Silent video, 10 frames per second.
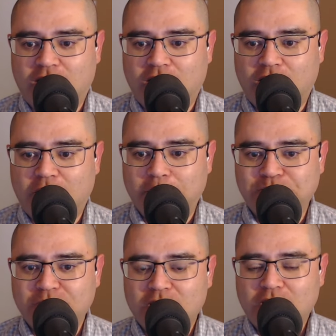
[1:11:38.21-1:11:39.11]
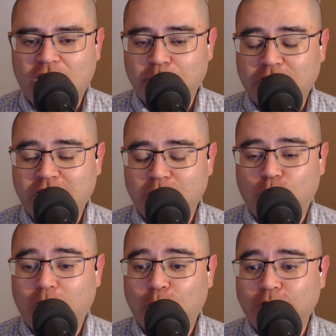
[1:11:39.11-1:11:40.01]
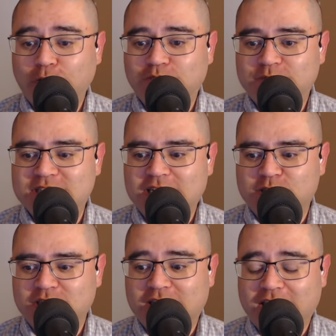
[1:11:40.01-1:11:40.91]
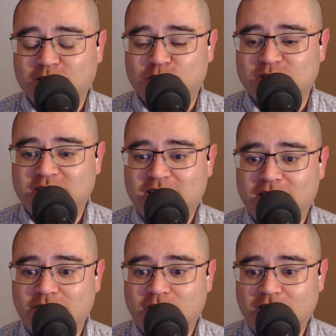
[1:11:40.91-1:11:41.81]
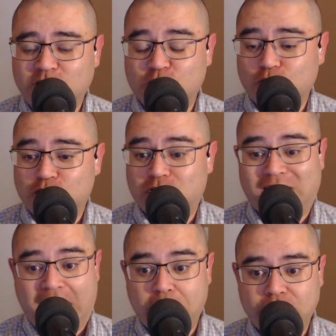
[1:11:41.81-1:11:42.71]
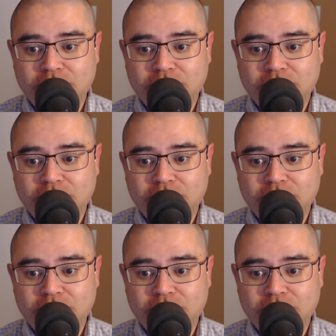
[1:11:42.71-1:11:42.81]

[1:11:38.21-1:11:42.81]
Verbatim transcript: Uh, I mean, it, what what you'll see is like it's just the the surge clamp